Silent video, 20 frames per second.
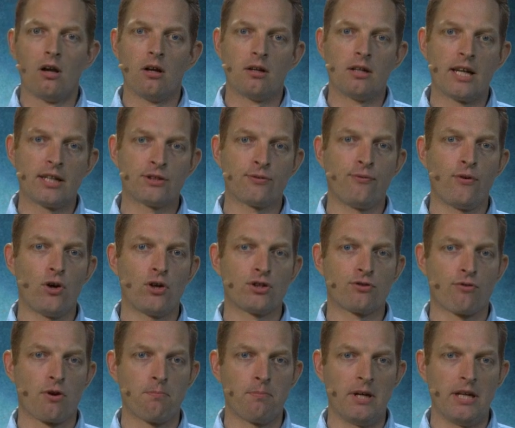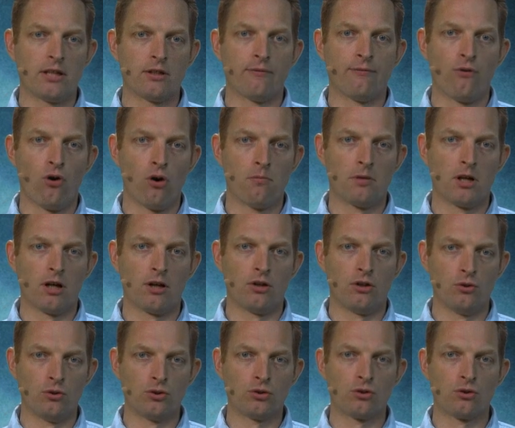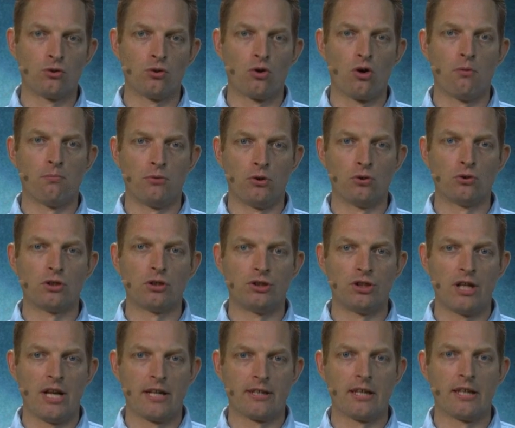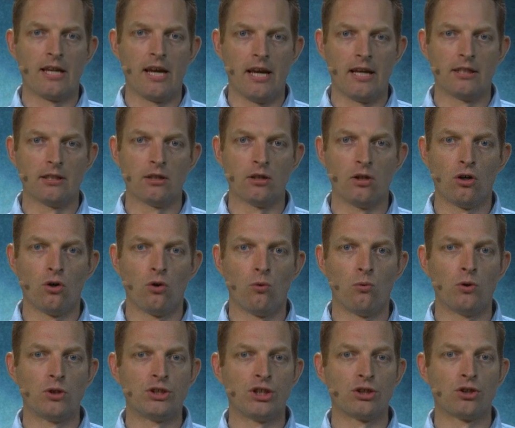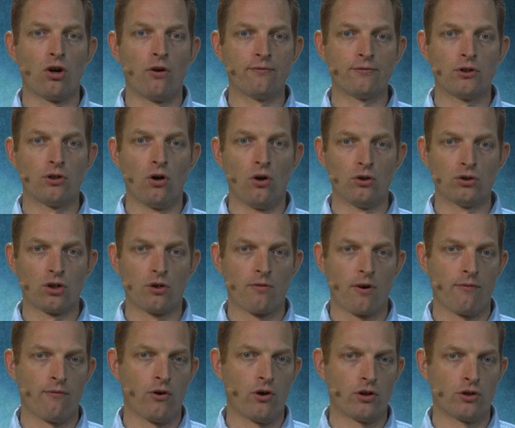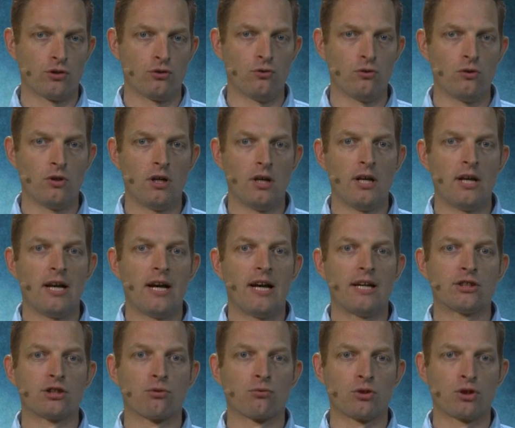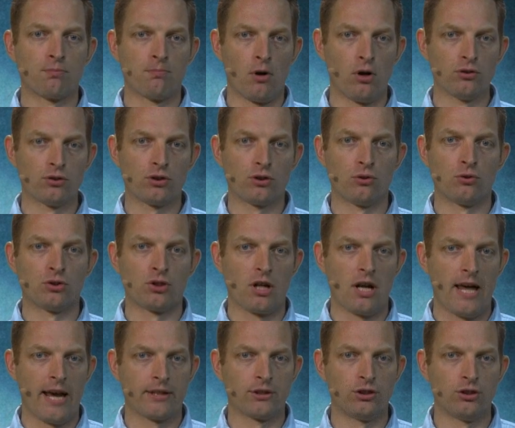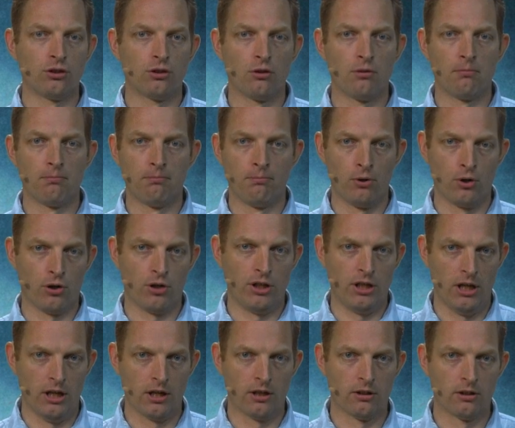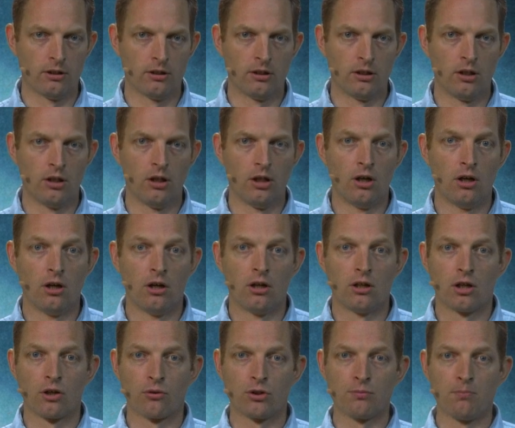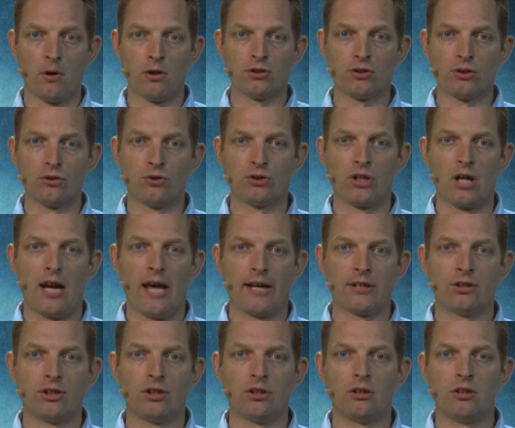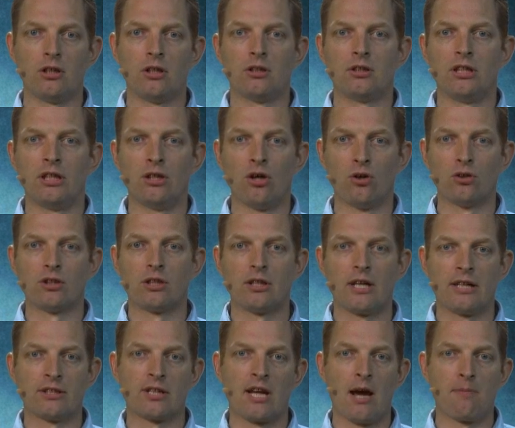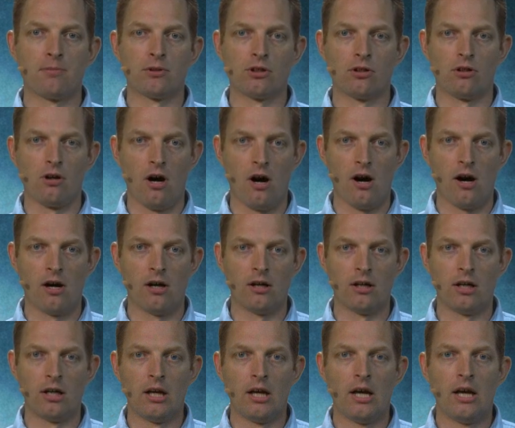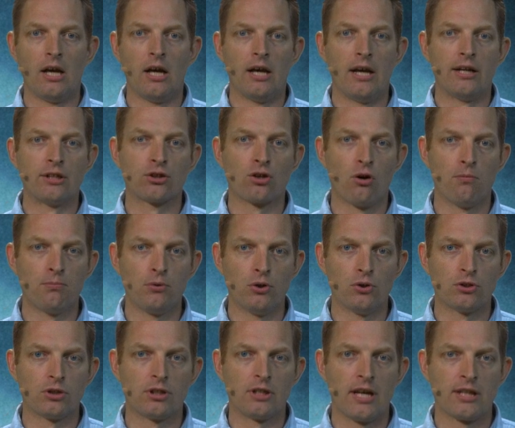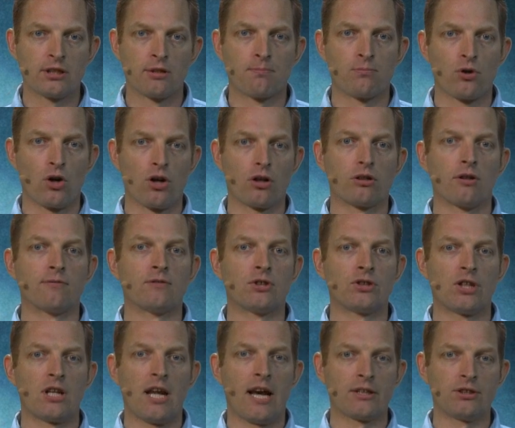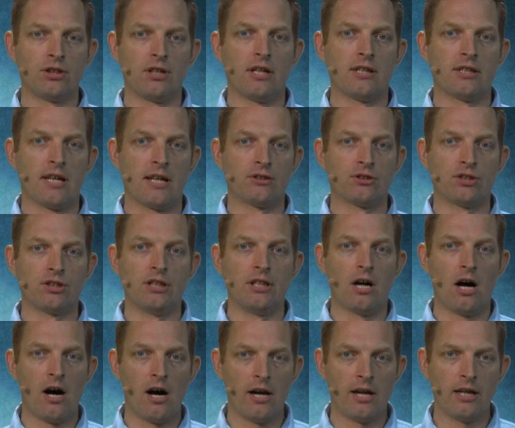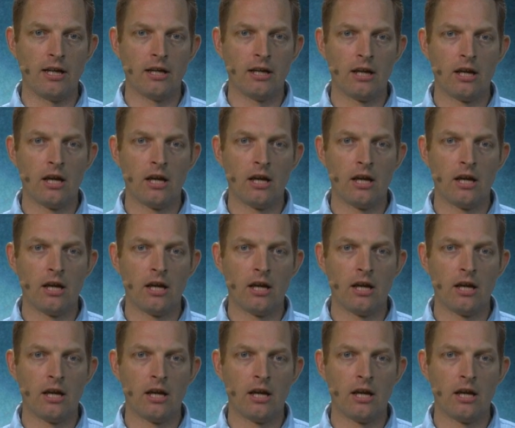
Let's first repeat the formula used to compute the genetic gain, which is often also referred to as the response to selection per year. The response to selection, denoted as capital R, is computed as the product of the selection intensity I,